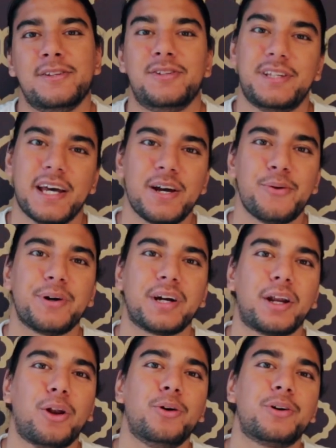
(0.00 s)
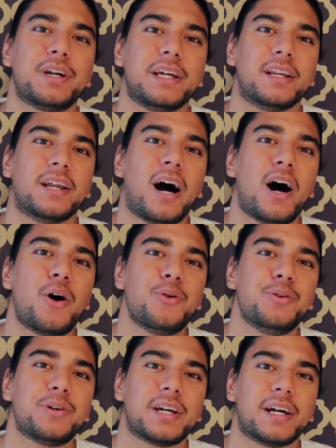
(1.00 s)
Today we're gonna look in how
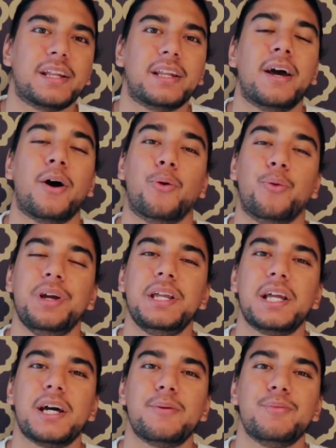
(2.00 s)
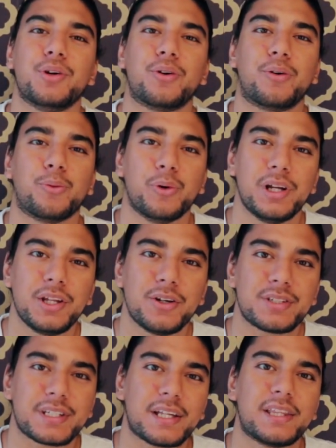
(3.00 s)
you can rename your
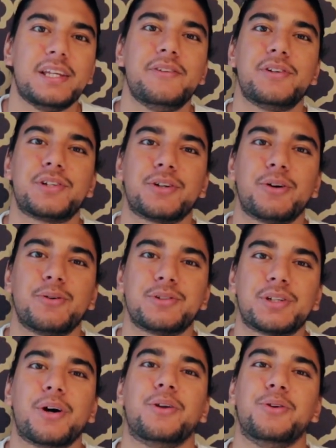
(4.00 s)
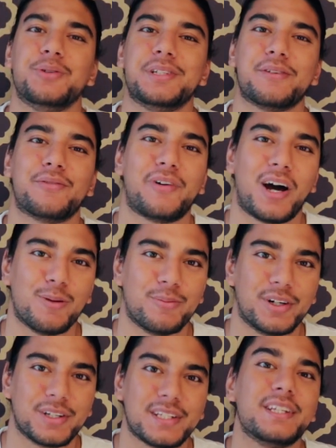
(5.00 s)
videos and T V shows using
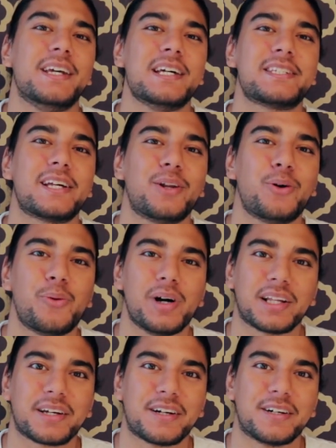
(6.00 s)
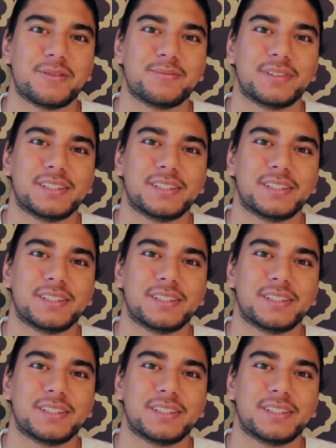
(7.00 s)
FileBot. Yes, hello, welcome.